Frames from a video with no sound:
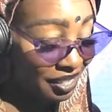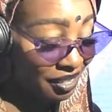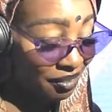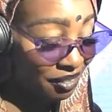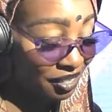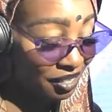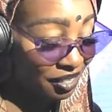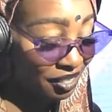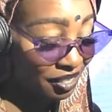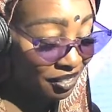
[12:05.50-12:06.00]

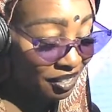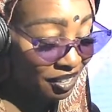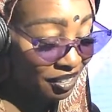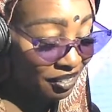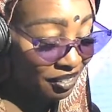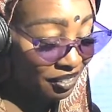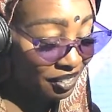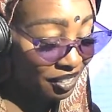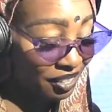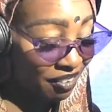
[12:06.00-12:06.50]

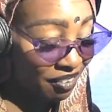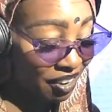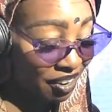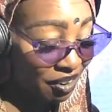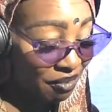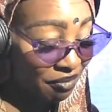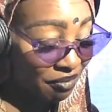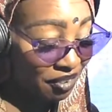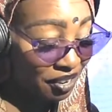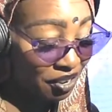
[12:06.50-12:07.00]
control. You are
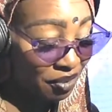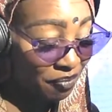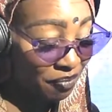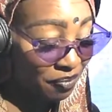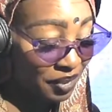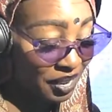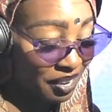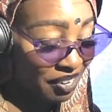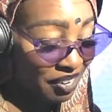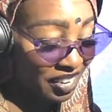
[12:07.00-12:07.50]
a fond
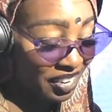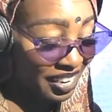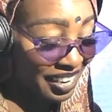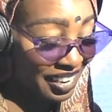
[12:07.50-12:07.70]
parent